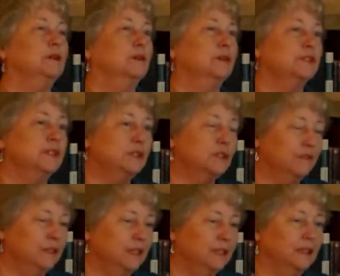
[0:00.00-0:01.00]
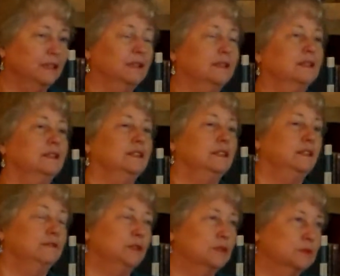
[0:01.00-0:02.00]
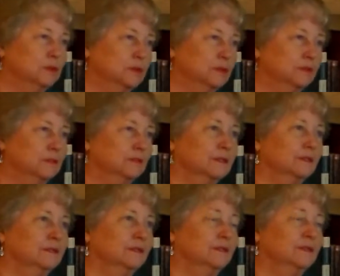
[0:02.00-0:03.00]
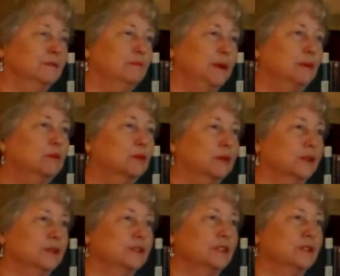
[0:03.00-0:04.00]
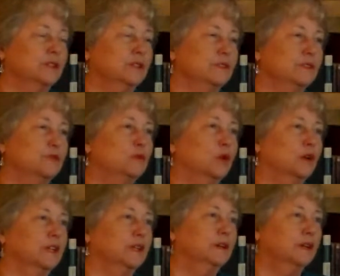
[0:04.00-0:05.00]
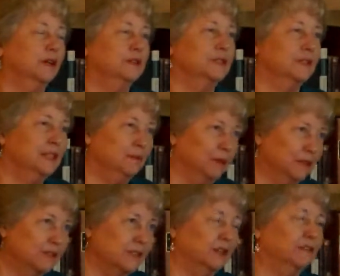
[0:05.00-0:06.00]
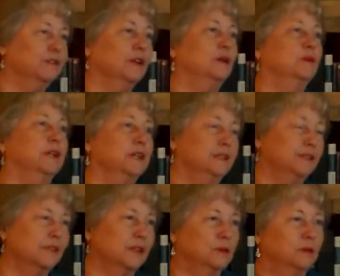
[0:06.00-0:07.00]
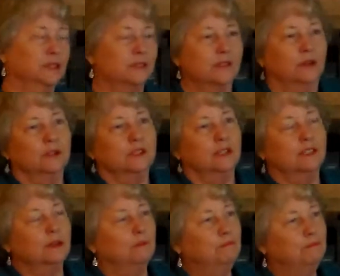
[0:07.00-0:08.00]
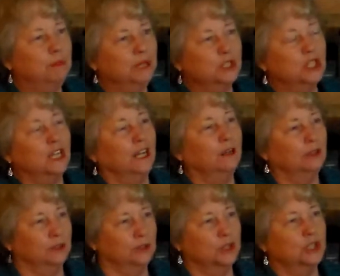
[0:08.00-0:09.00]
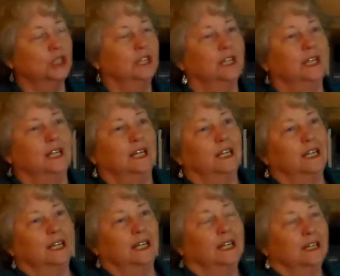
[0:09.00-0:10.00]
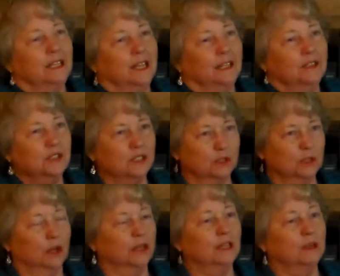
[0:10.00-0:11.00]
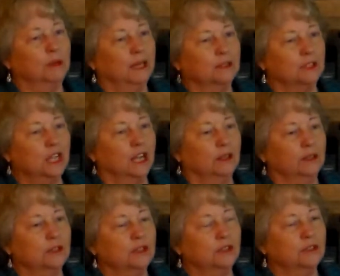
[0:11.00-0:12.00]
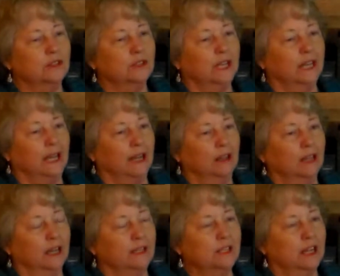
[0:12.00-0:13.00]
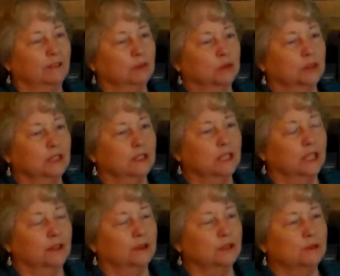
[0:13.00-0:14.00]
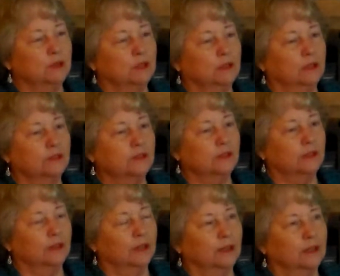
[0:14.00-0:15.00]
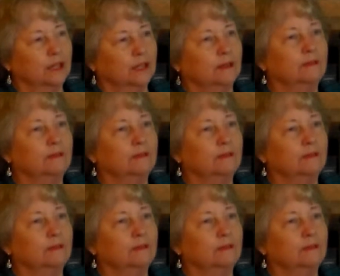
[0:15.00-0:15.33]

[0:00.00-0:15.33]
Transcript: Because each of the individual member organizations is working hard to keep itself going and so on. So it's a big challenge. Just in talking about the challenges that allies have in working together, it's because there are